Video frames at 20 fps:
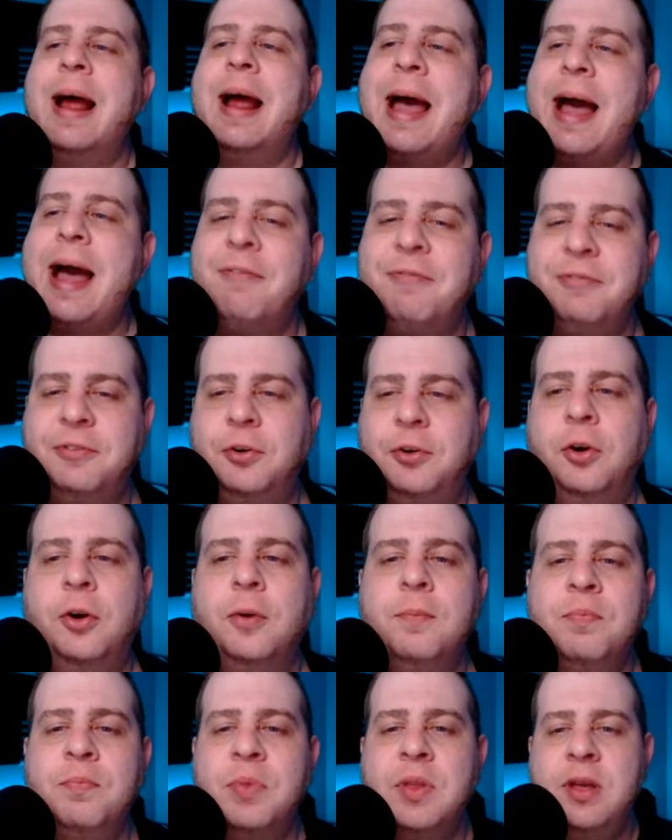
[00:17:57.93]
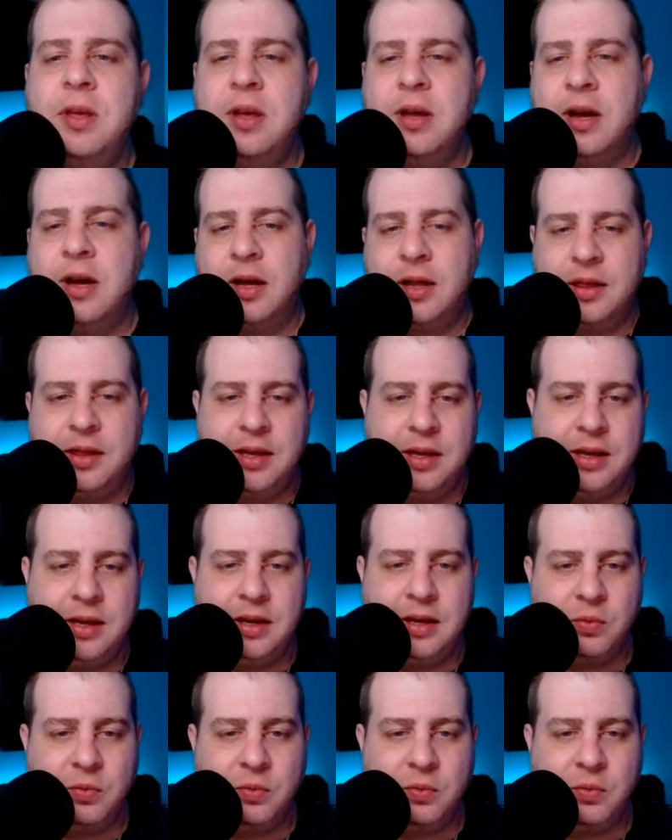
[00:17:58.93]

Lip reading: after the